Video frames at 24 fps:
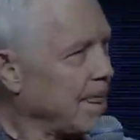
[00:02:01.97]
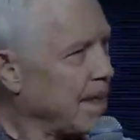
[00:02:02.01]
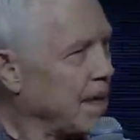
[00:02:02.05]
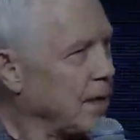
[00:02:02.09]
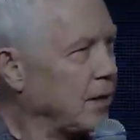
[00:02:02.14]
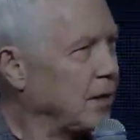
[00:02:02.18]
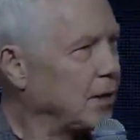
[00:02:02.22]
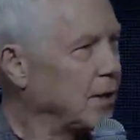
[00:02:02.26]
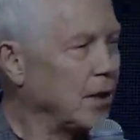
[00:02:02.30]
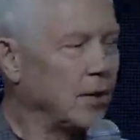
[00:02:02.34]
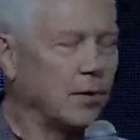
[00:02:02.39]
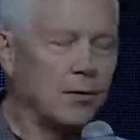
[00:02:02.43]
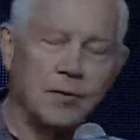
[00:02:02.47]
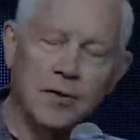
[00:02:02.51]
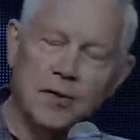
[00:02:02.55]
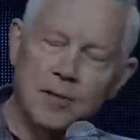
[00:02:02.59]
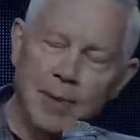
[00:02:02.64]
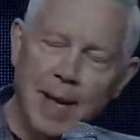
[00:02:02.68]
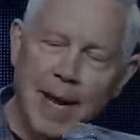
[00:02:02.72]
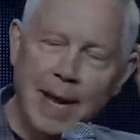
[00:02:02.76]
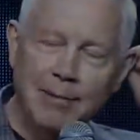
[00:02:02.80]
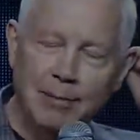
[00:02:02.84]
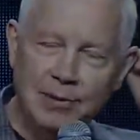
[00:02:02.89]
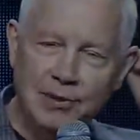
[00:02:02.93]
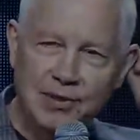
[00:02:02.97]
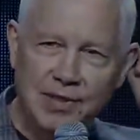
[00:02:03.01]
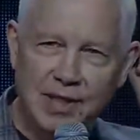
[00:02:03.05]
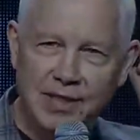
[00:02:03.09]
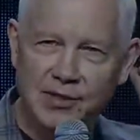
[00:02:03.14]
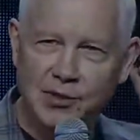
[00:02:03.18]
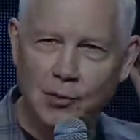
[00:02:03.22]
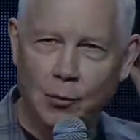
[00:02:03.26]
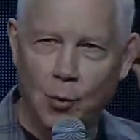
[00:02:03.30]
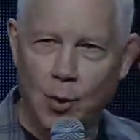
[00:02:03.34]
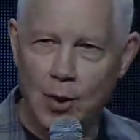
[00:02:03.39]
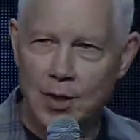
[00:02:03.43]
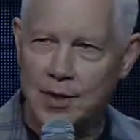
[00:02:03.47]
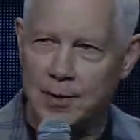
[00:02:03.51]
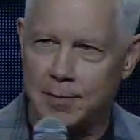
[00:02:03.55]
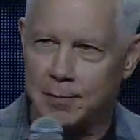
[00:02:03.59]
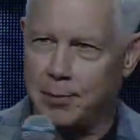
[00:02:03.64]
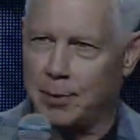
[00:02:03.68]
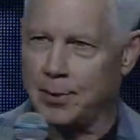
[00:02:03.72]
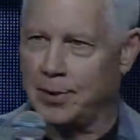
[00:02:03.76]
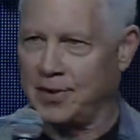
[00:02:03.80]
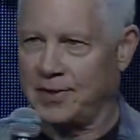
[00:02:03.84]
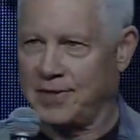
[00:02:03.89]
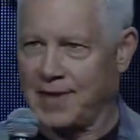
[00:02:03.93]
You know, the Bible says that 1 can
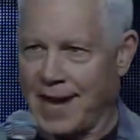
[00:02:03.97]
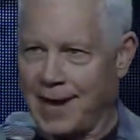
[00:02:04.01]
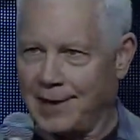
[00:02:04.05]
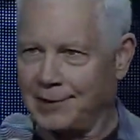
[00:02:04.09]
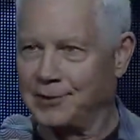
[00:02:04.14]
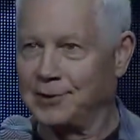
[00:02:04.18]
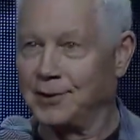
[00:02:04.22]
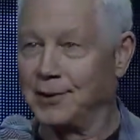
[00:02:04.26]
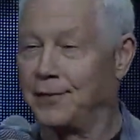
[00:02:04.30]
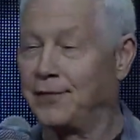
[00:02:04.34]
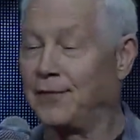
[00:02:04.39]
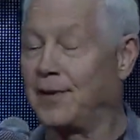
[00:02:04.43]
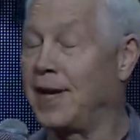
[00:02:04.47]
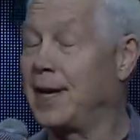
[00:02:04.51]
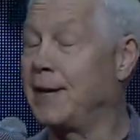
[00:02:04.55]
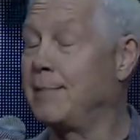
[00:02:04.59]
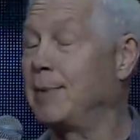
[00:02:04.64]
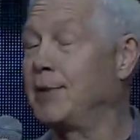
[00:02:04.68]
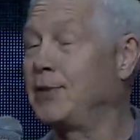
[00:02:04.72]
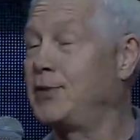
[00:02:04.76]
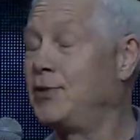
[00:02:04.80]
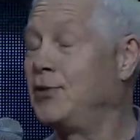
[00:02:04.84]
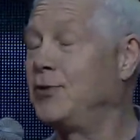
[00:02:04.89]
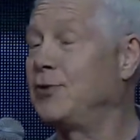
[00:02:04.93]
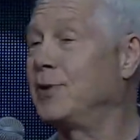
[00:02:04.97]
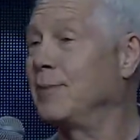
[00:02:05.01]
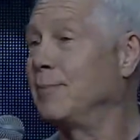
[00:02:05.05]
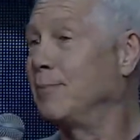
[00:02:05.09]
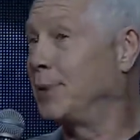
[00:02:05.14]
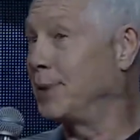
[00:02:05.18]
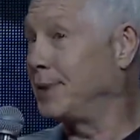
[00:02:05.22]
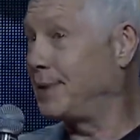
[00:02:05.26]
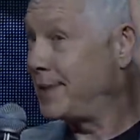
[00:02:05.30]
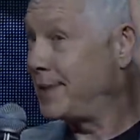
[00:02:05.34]
put 1,000 to flight, but 2 can put